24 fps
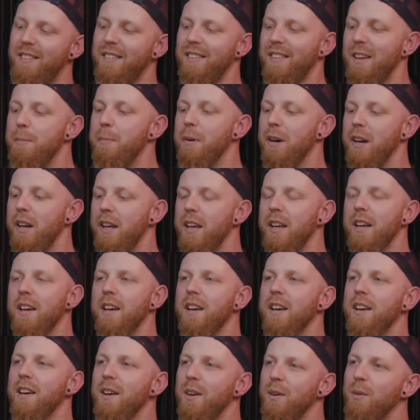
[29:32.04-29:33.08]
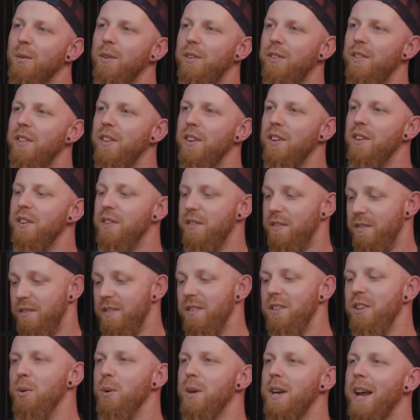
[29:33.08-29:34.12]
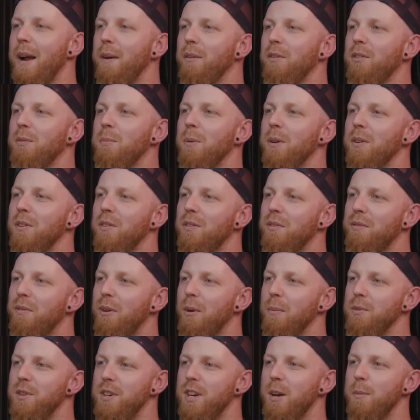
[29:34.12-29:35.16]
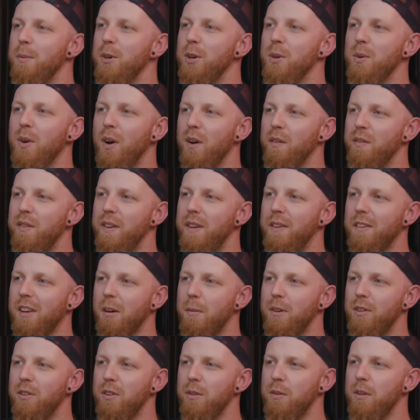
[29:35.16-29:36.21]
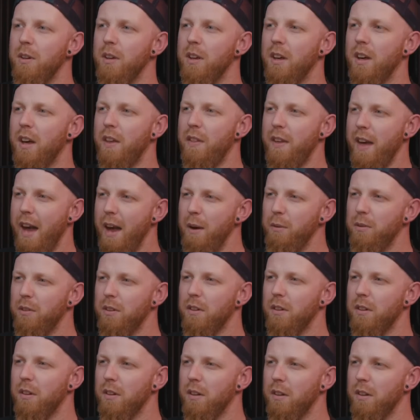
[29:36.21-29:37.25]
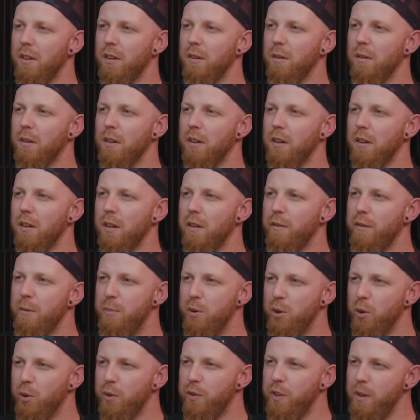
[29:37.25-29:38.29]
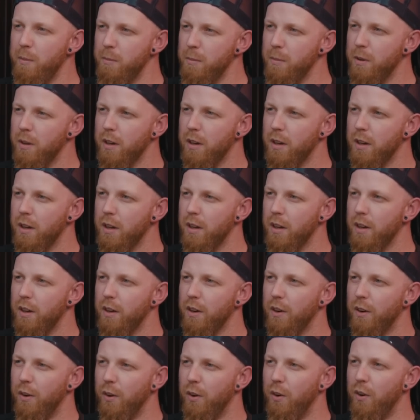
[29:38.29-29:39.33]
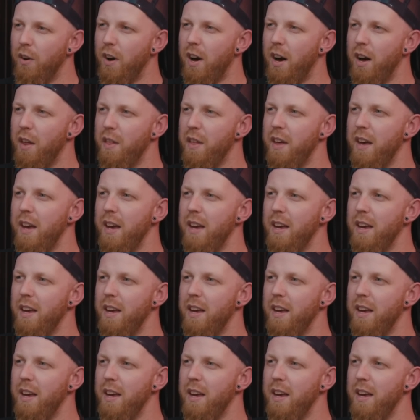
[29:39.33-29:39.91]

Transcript: typically, there's the new announcements from GW of these coming soon. Are they out? Have we pre-ordered them? Or are they